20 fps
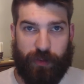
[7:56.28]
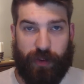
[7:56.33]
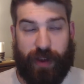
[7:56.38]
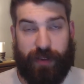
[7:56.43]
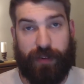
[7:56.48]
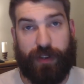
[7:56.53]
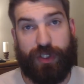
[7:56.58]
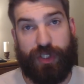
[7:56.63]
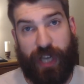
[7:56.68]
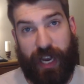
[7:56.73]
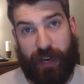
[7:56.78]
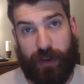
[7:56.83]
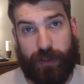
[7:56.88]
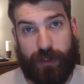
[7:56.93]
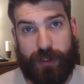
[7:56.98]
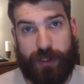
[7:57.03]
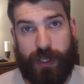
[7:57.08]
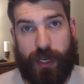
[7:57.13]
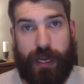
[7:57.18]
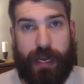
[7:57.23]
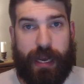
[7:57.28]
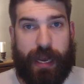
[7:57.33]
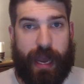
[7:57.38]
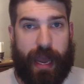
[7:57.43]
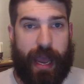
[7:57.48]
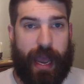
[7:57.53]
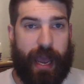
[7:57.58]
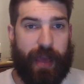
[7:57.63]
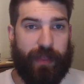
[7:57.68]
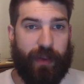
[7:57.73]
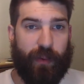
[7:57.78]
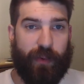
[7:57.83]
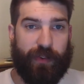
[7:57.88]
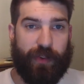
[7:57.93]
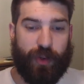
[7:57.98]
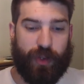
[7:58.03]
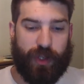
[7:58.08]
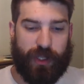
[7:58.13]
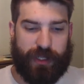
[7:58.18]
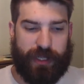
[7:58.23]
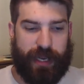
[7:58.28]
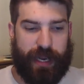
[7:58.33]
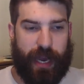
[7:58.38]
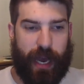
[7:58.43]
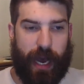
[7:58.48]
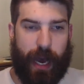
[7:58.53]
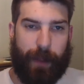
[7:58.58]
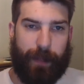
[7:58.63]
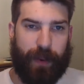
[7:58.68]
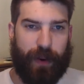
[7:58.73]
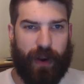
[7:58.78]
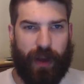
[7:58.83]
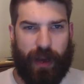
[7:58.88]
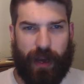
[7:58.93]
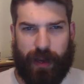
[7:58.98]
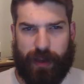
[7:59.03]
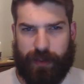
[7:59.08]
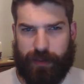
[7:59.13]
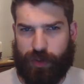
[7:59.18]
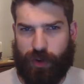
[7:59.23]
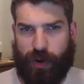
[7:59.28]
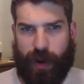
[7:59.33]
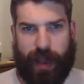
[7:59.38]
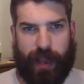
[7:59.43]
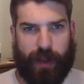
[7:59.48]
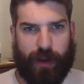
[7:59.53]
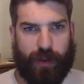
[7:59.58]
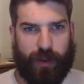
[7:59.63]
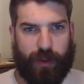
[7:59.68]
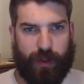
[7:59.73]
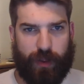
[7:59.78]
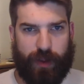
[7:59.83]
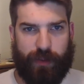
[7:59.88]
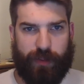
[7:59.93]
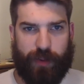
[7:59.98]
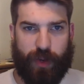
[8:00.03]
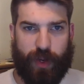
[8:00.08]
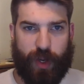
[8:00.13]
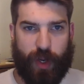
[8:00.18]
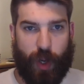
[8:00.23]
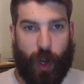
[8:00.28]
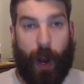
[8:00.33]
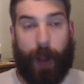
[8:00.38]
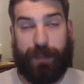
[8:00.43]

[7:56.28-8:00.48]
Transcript: favorite channels, and then if you just hit up or triangle, if you can